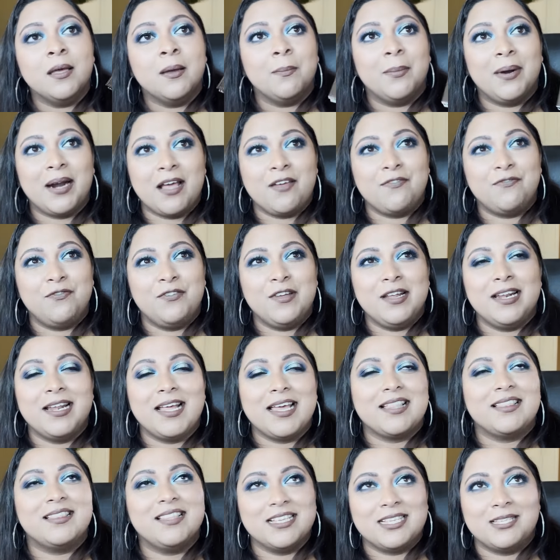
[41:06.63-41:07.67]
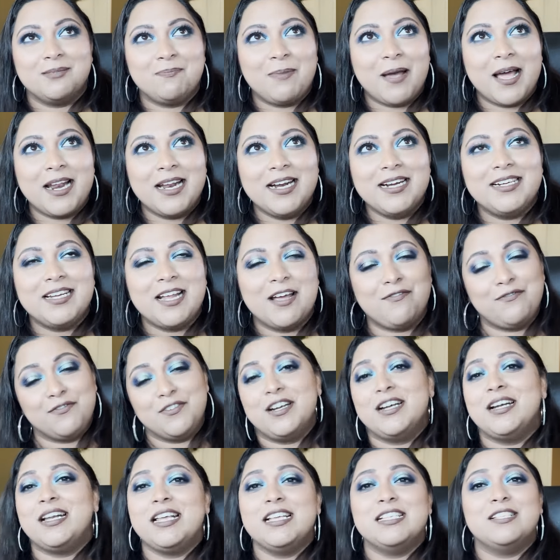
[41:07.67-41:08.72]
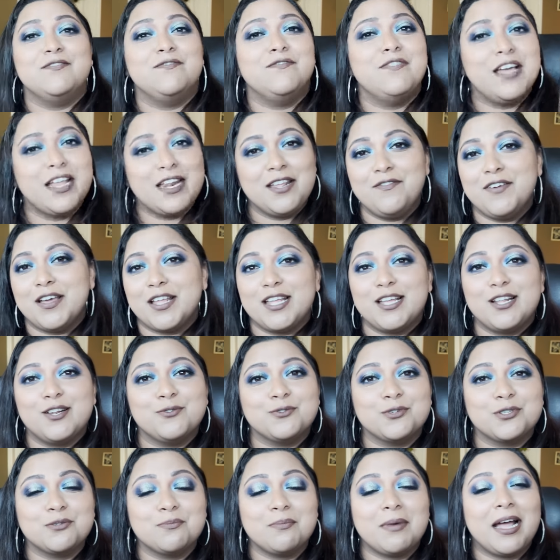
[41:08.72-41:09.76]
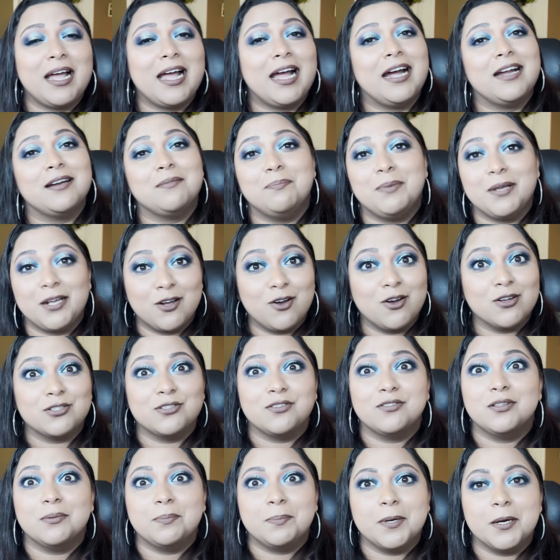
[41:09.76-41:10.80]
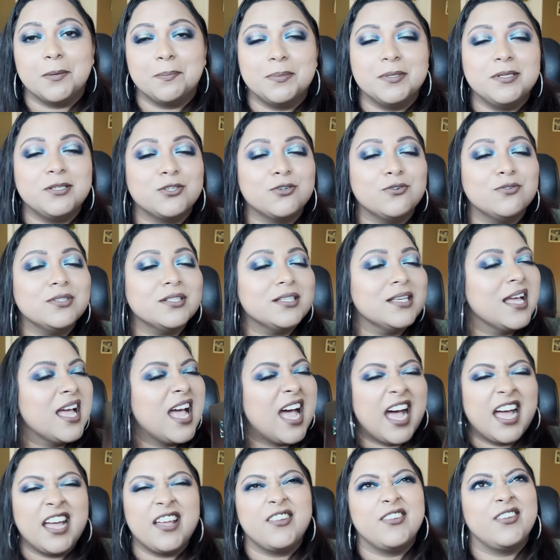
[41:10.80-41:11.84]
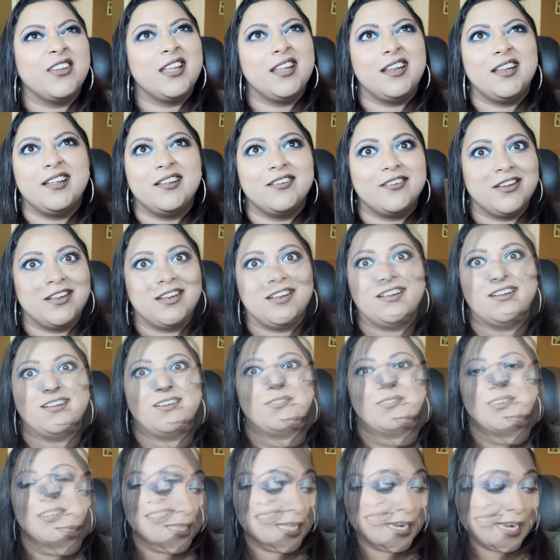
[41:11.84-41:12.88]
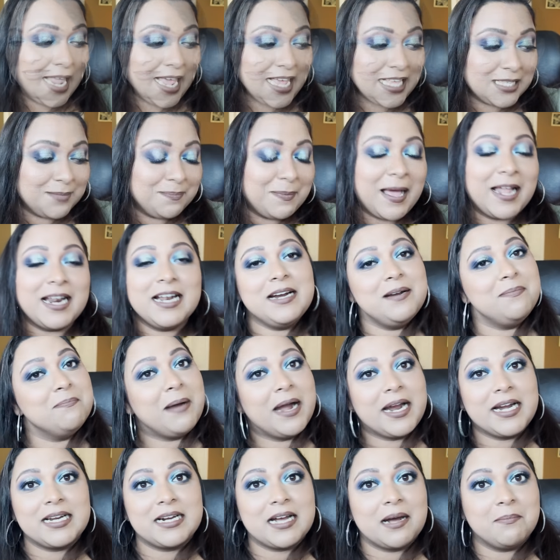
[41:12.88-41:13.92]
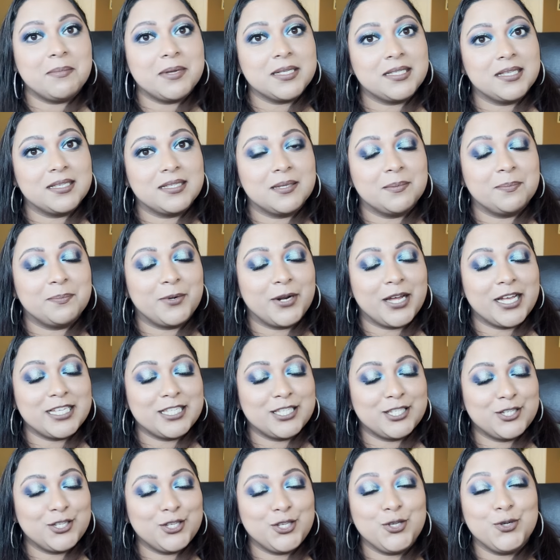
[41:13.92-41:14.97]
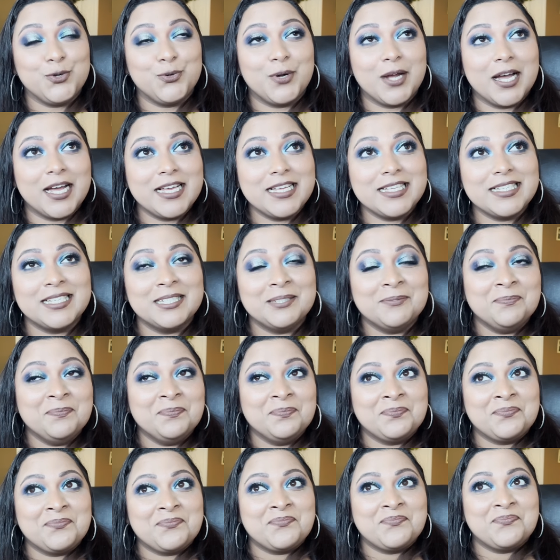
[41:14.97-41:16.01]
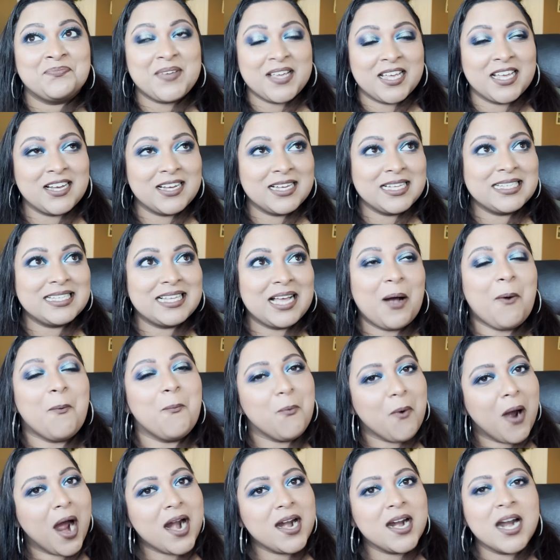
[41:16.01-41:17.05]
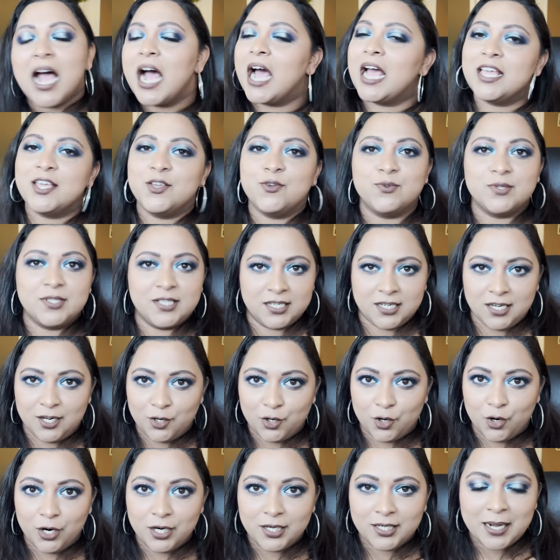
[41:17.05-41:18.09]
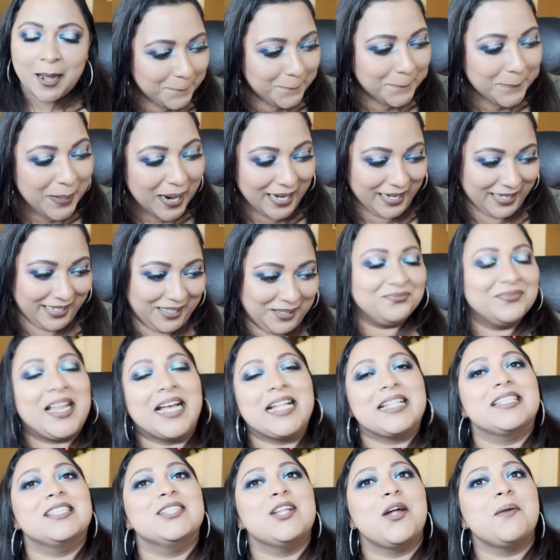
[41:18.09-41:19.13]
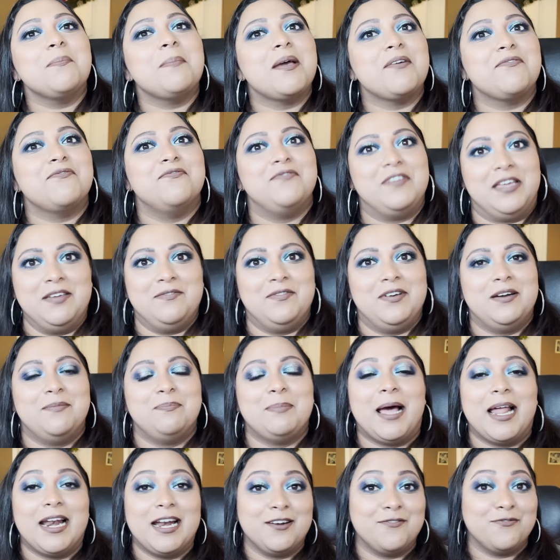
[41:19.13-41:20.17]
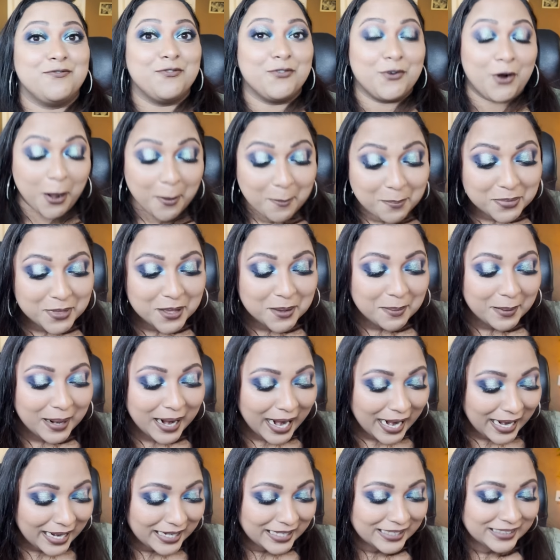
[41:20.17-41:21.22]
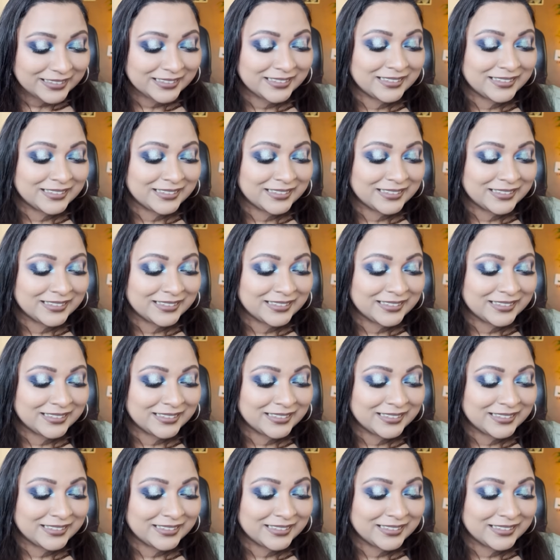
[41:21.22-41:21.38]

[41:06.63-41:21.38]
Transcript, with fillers: but I feel like this palette definitely is very close to my heart because of the purple tones. I really love it. The next palette might come as a surprise to you guys, because one, I use it a lot, but that's not my favorite palette from the brand.